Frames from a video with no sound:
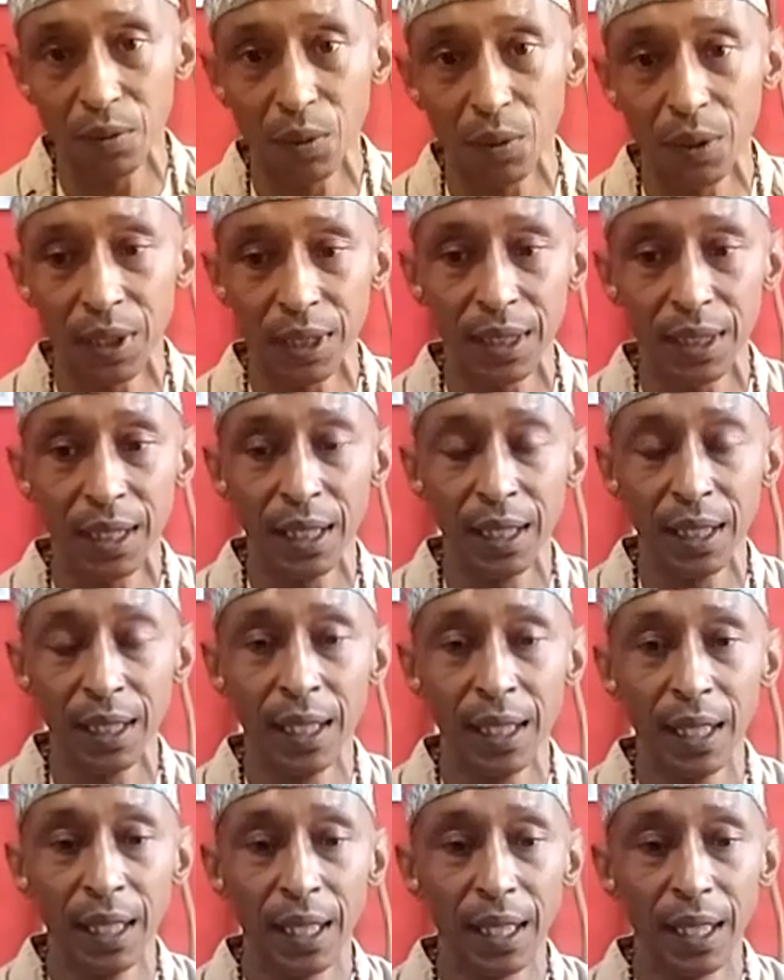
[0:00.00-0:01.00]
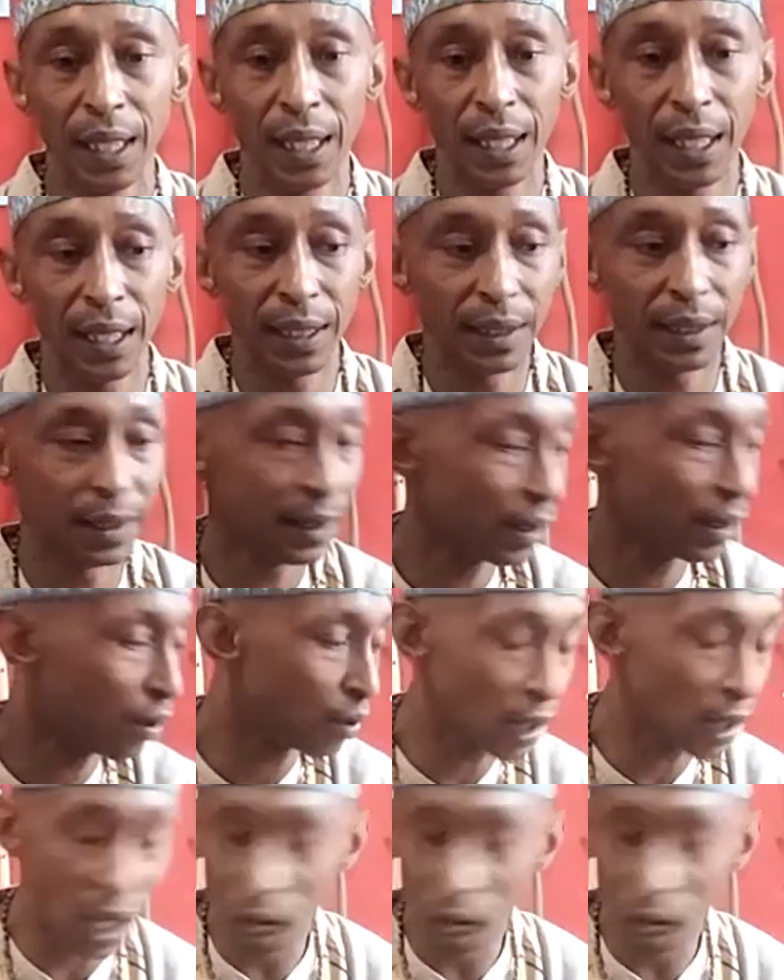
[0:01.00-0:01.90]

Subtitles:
for it. And on